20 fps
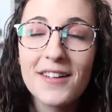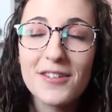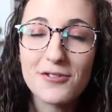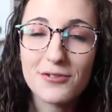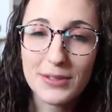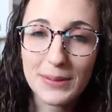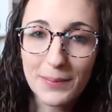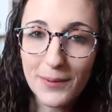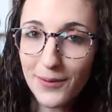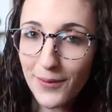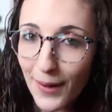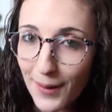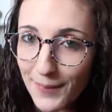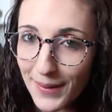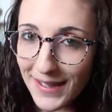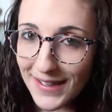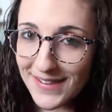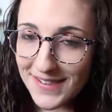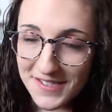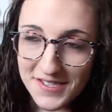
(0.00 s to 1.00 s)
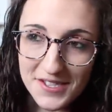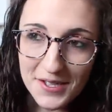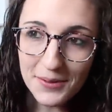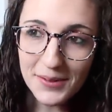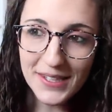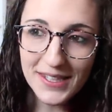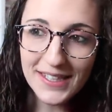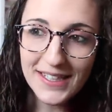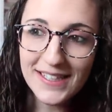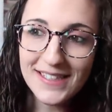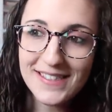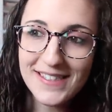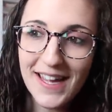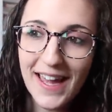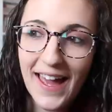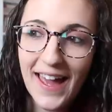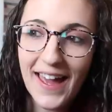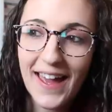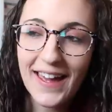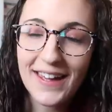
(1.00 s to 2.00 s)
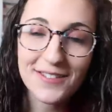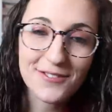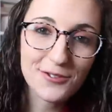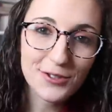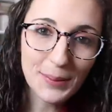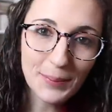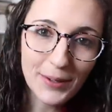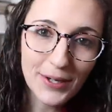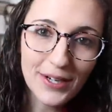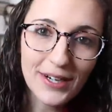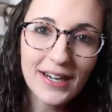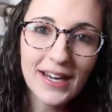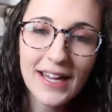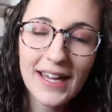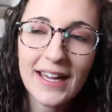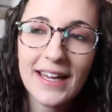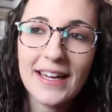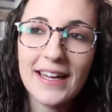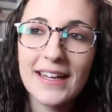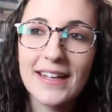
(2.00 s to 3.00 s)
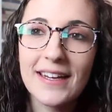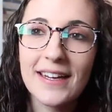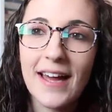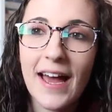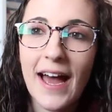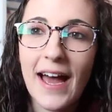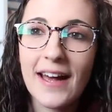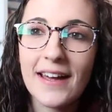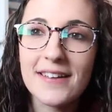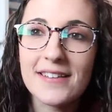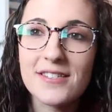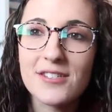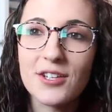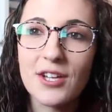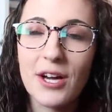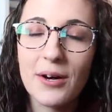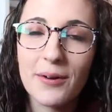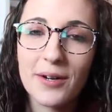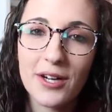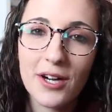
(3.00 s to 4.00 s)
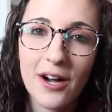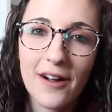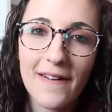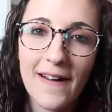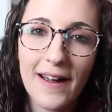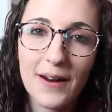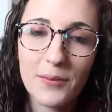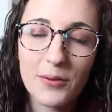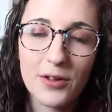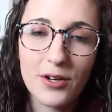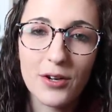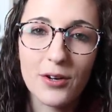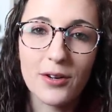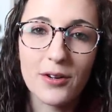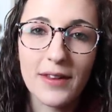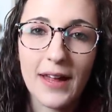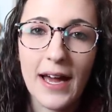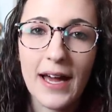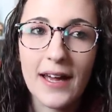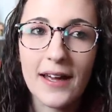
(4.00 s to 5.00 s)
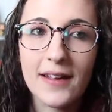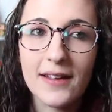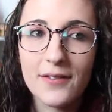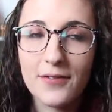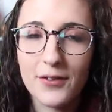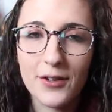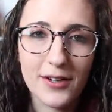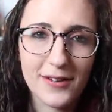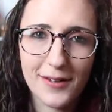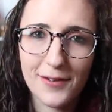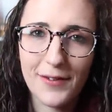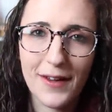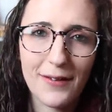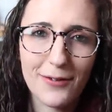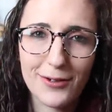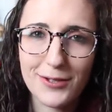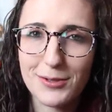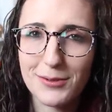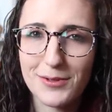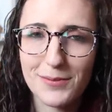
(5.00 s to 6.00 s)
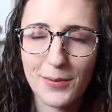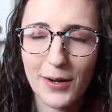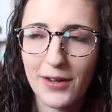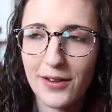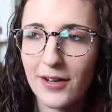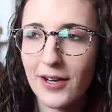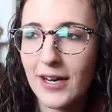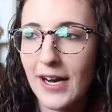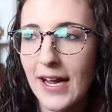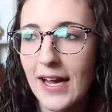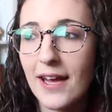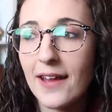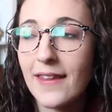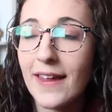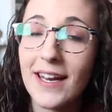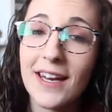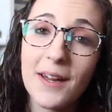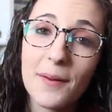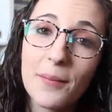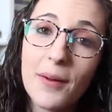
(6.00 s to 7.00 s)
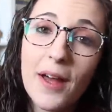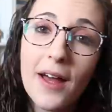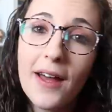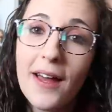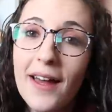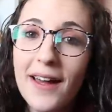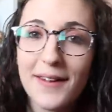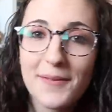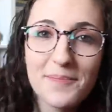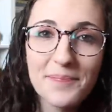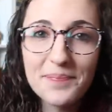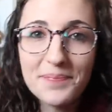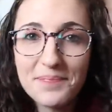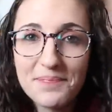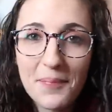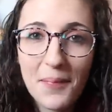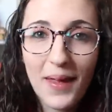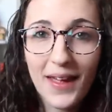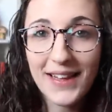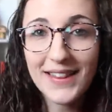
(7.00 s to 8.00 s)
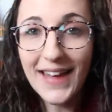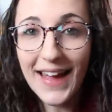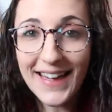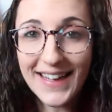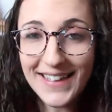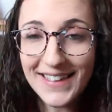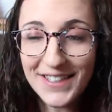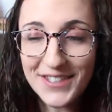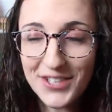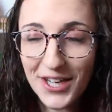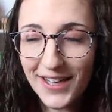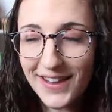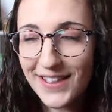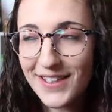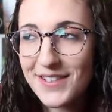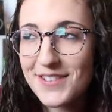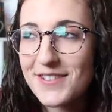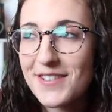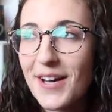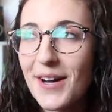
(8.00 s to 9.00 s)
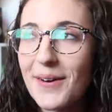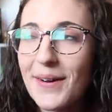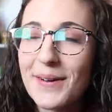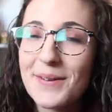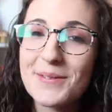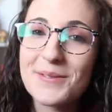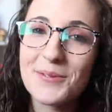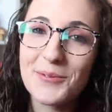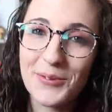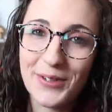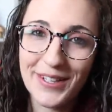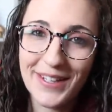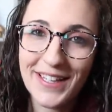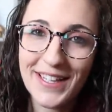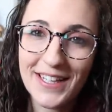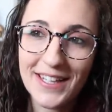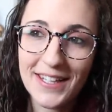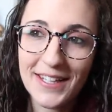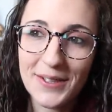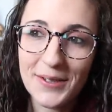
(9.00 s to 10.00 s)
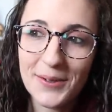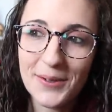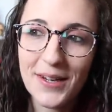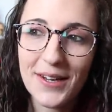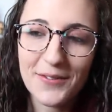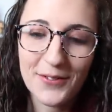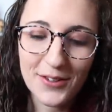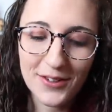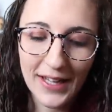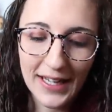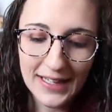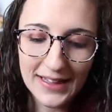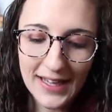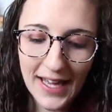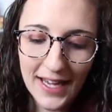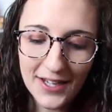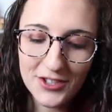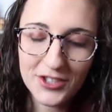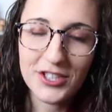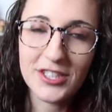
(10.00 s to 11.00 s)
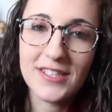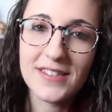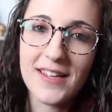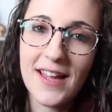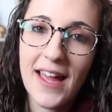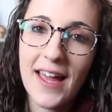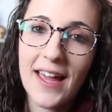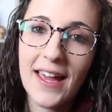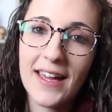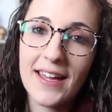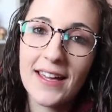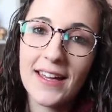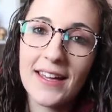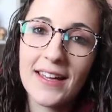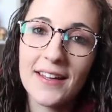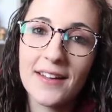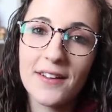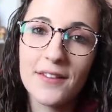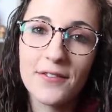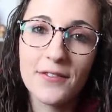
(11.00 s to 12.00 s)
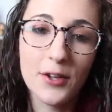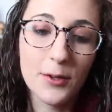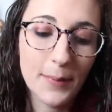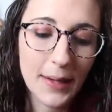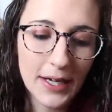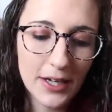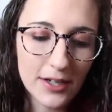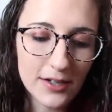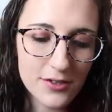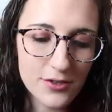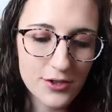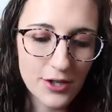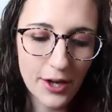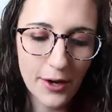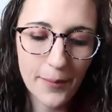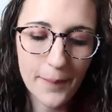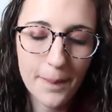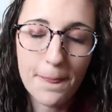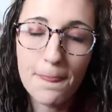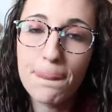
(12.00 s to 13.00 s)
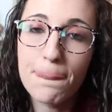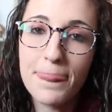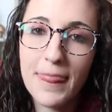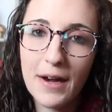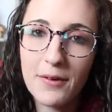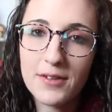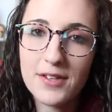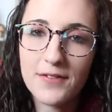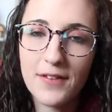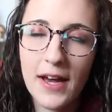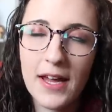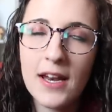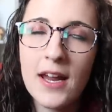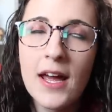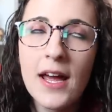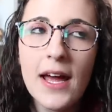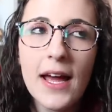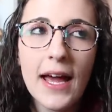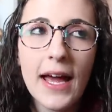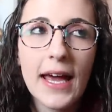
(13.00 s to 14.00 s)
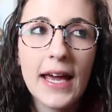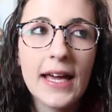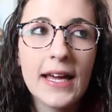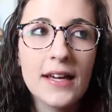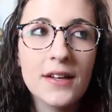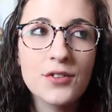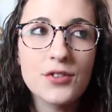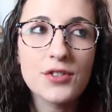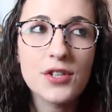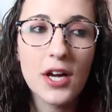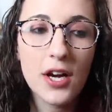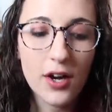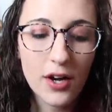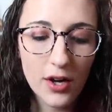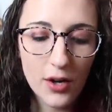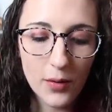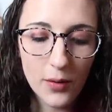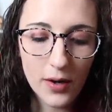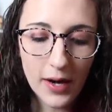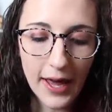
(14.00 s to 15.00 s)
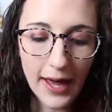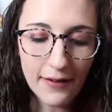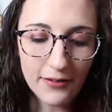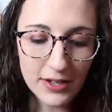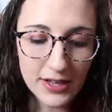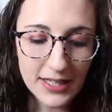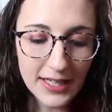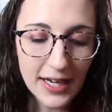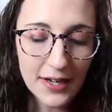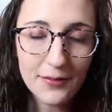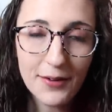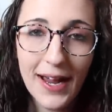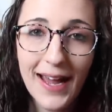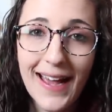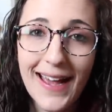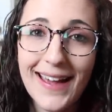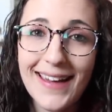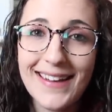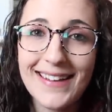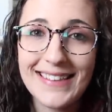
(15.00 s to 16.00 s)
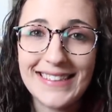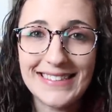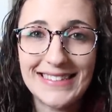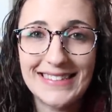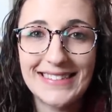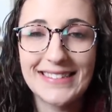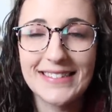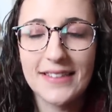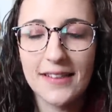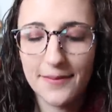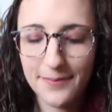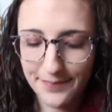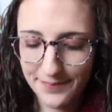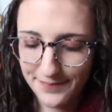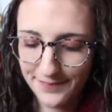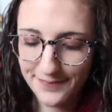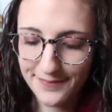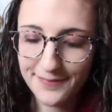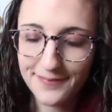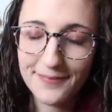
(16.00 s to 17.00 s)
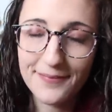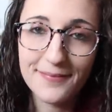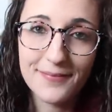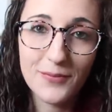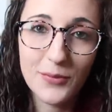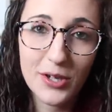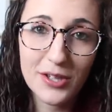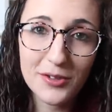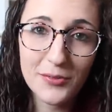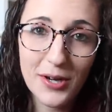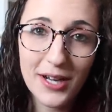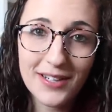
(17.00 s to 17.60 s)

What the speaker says: stripper romance, so he is a stripper and has to go on a car ride with a girl that for as a favor to his brother, and they end up liking each other, so it was really cute. If you like that, she's a filmmaker, so that was fun. And so everything I read, We Are the